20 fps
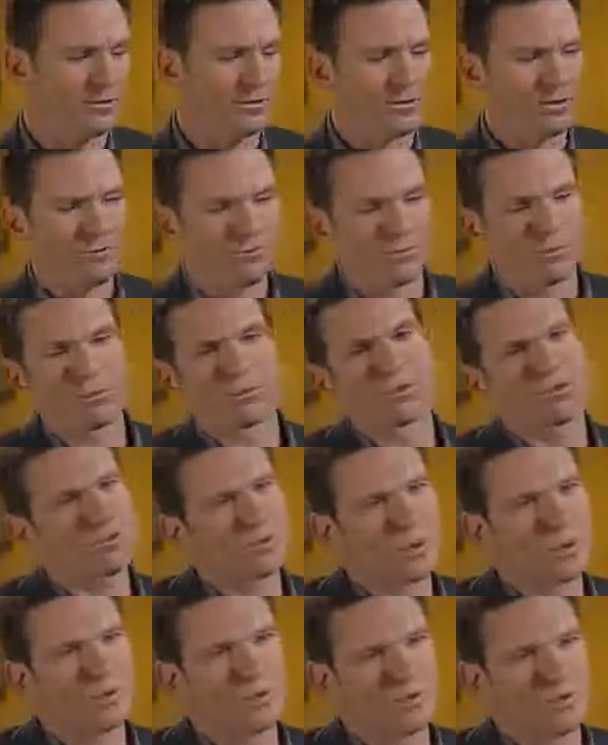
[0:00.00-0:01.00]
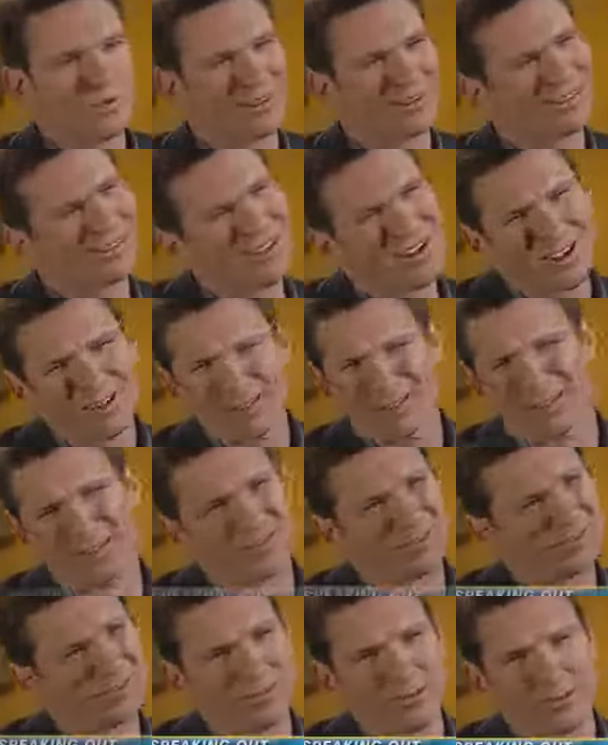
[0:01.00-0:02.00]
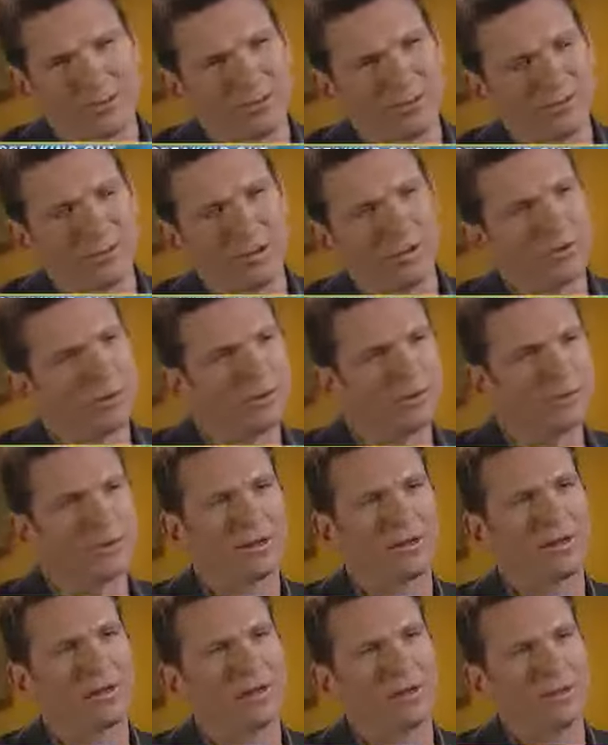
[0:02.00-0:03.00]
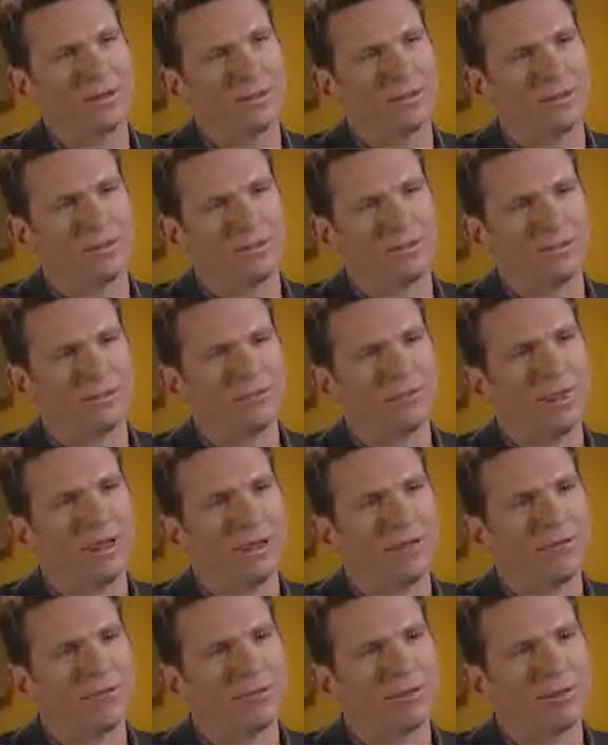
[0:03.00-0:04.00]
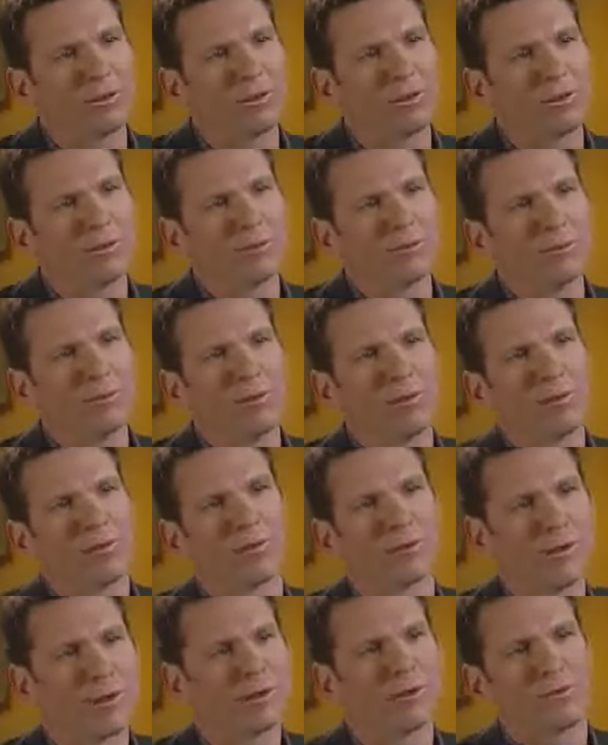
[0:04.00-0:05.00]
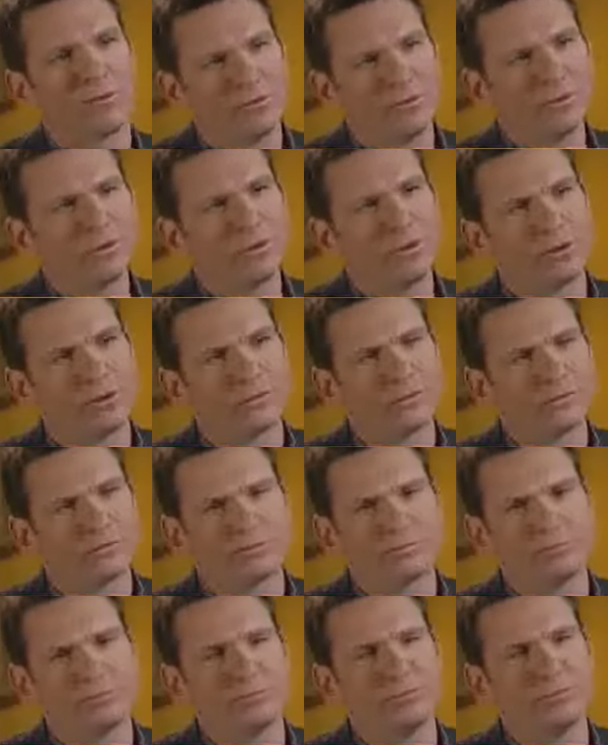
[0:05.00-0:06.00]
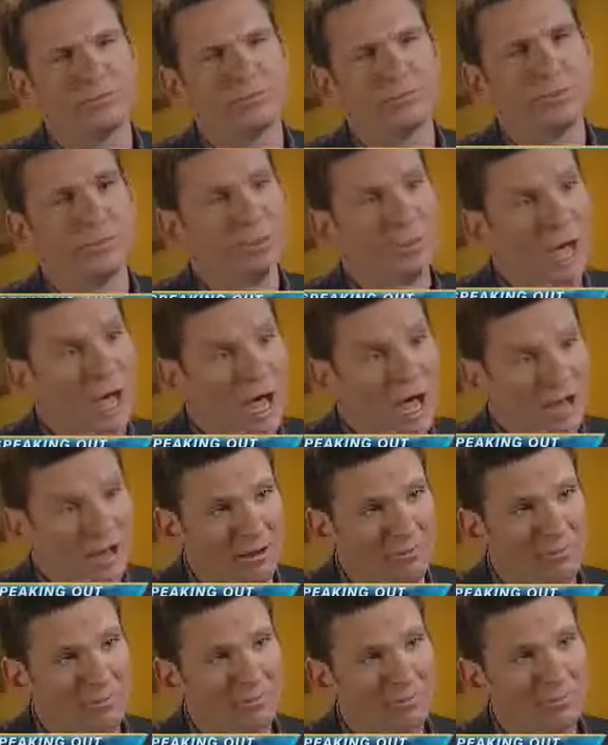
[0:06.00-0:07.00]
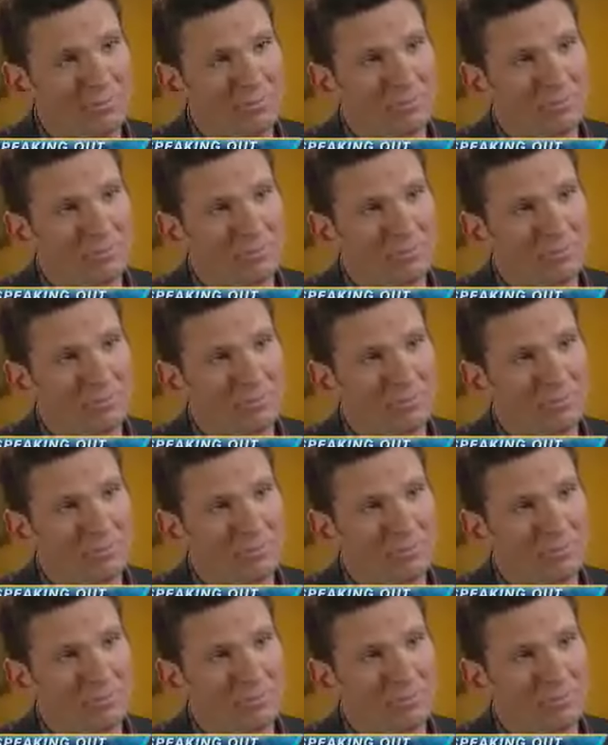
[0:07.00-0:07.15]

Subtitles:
The divorce is one thing. Child custody is gut-wrenching in and of itself. But the thought that you could do time,